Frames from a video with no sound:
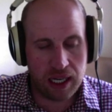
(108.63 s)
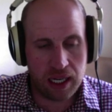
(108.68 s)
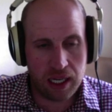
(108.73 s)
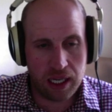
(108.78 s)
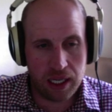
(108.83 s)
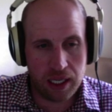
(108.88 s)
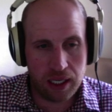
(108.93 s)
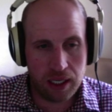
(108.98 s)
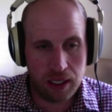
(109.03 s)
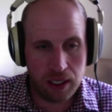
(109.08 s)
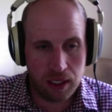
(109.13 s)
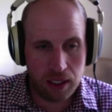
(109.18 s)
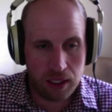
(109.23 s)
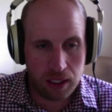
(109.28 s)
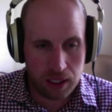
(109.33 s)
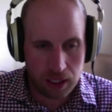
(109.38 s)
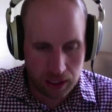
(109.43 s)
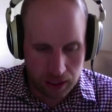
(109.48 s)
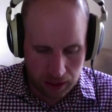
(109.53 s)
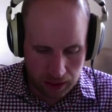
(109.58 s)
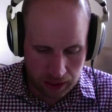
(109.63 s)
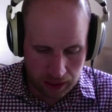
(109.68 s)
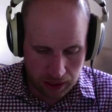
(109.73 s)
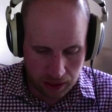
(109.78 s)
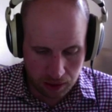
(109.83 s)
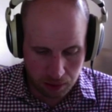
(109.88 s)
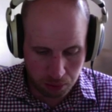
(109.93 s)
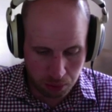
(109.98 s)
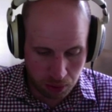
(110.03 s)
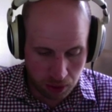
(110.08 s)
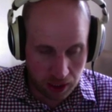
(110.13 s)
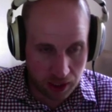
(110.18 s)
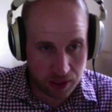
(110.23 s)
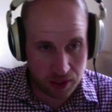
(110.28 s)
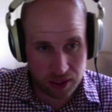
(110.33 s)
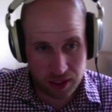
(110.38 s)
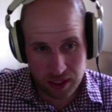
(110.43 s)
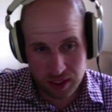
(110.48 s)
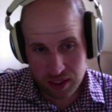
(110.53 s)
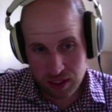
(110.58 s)
on in
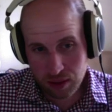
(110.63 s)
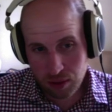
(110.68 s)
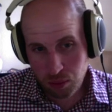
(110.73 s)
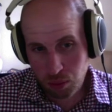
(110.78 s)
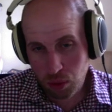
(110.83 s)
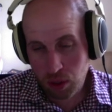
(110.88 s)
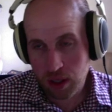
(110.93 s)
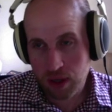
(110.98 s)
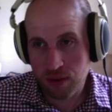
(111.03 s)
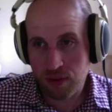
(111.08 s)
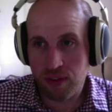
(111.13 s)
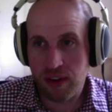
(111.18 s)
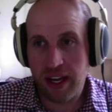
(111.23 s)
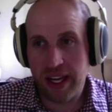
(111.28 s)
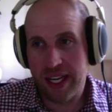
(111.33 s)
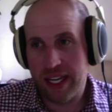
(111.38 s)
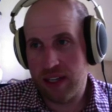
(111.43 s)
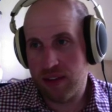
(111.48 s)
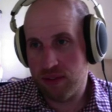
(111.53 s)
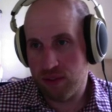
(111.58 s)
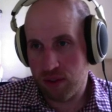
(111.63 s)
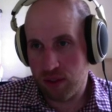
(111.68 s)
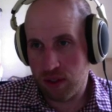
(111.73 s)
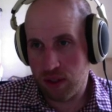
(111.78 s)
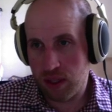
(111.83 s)
production. This will work fine for a